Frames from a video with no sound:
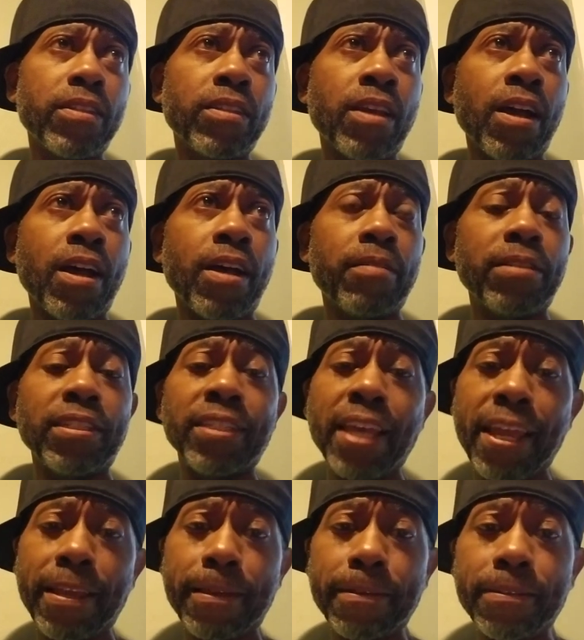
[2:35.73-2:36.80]
The
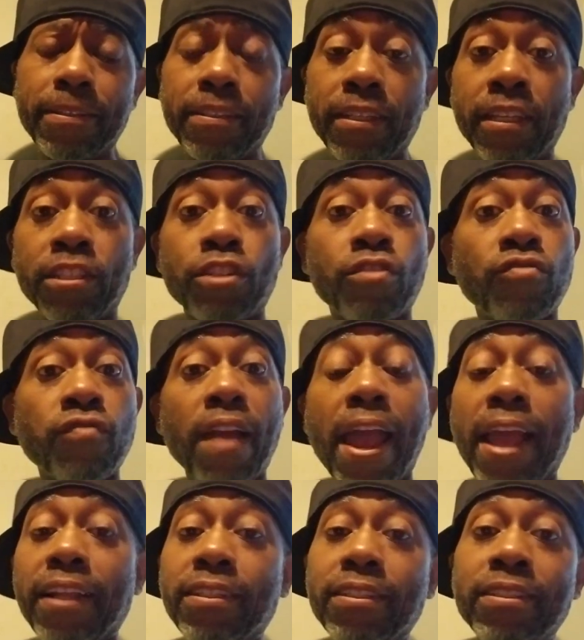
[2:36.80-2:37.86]
tank is
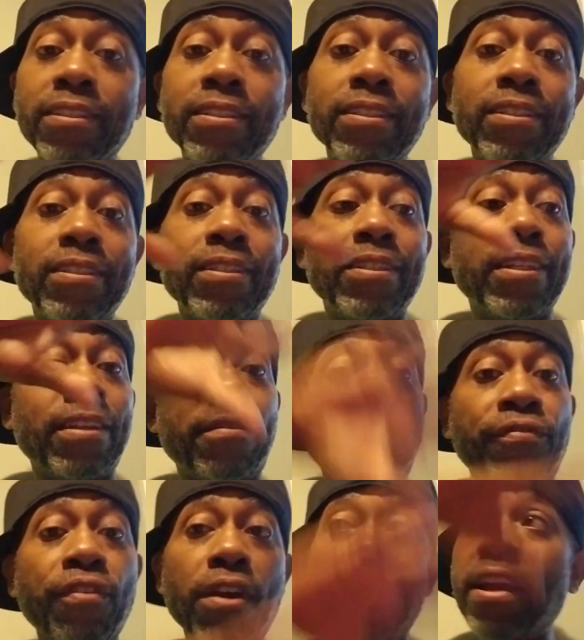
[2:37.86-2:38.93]
cracked in the
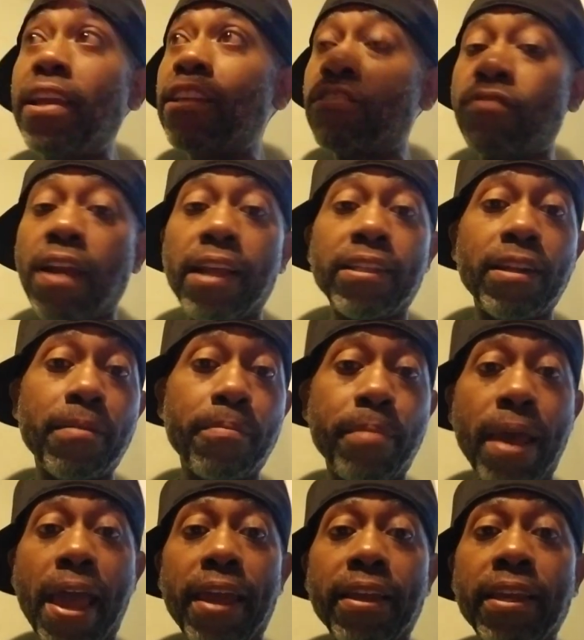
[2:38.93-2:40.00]
front and it's cracked in the
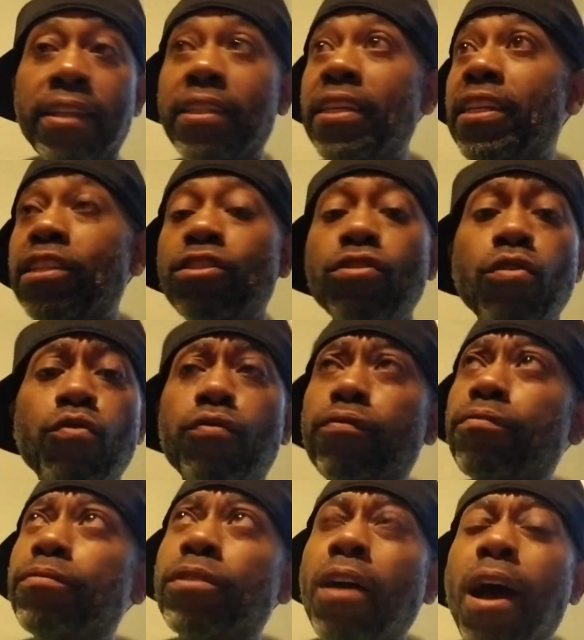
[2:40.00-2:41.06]
back, and then there's no
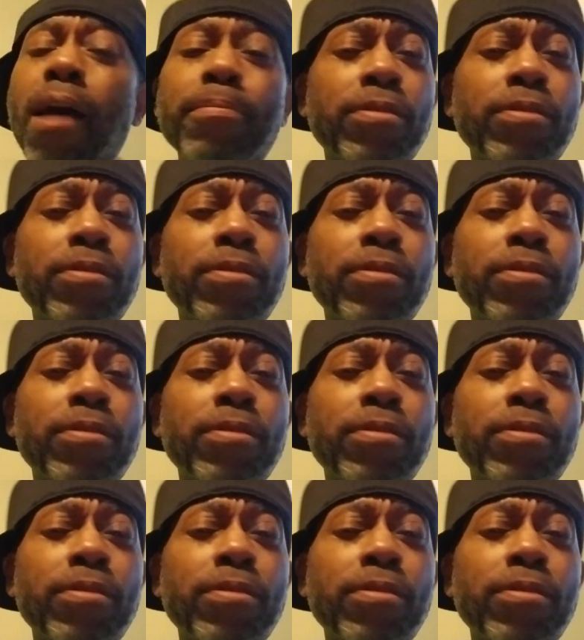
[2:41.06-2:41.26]
top.